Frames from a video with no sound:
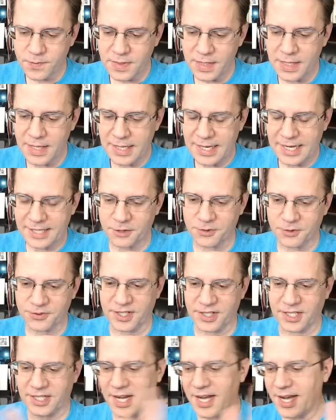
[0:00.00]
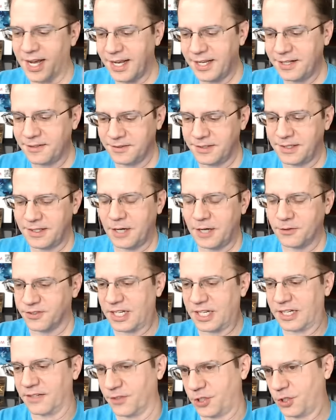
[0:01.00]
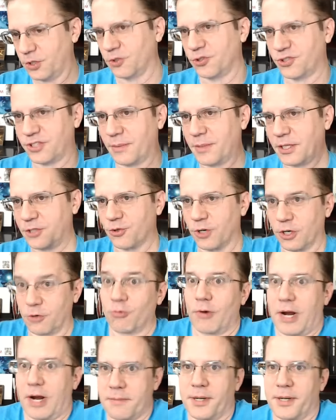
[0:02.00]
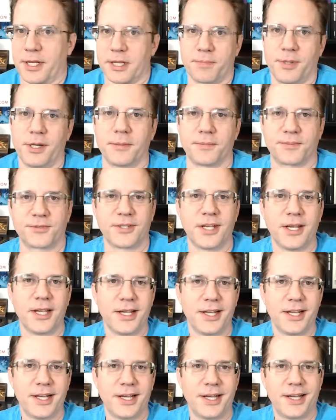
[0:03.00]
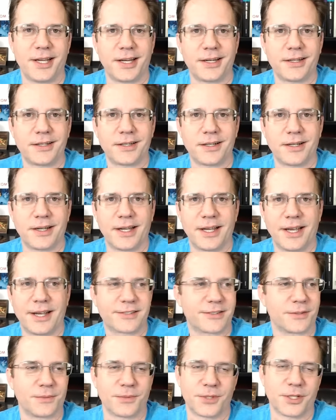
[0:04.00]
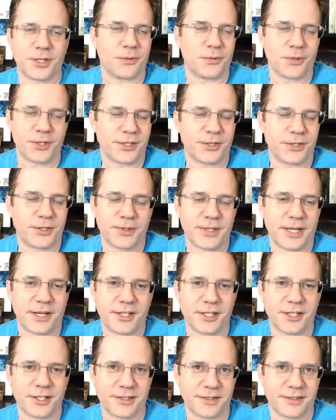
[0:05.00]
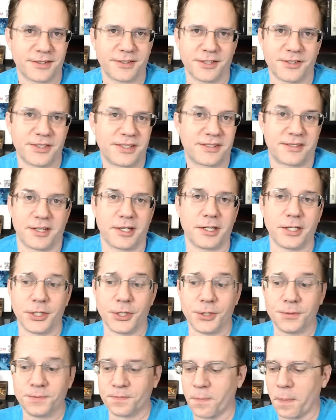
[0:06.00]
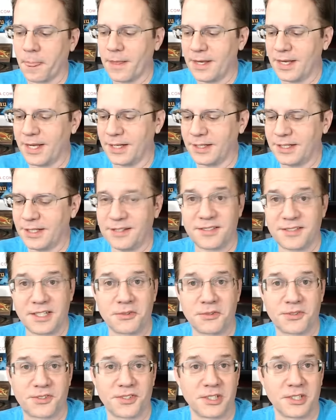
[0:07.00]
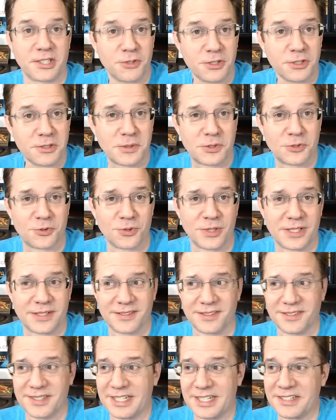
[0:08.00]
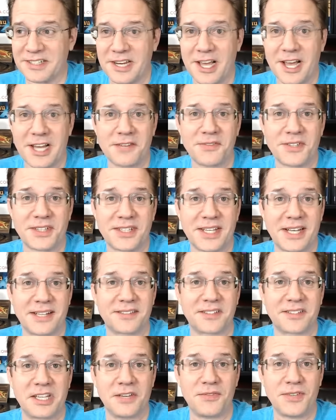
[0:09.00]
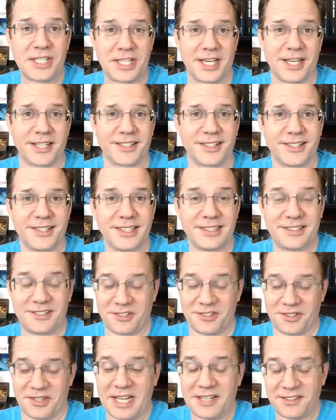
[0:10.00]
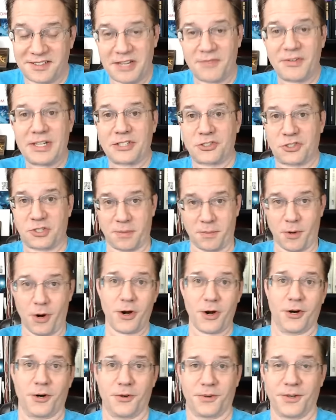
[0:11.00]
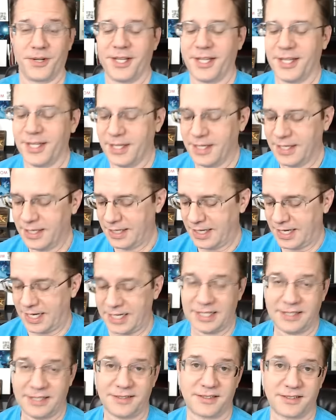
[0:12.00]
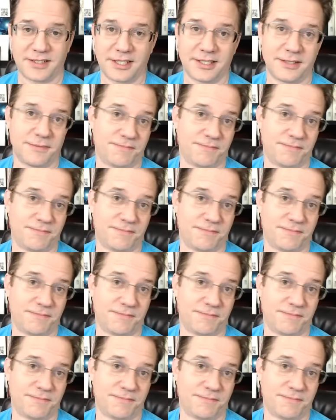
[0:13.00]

and there was a guy outside of a huge semi truck right by the pumps. And I asked him, you know, what are you doing out here? Because, you know, he said hello. And he said he was selling Christmas trees. And I said, it's not even Thanksgiving yet. It's Thanksgiving is tomorrow. And he said,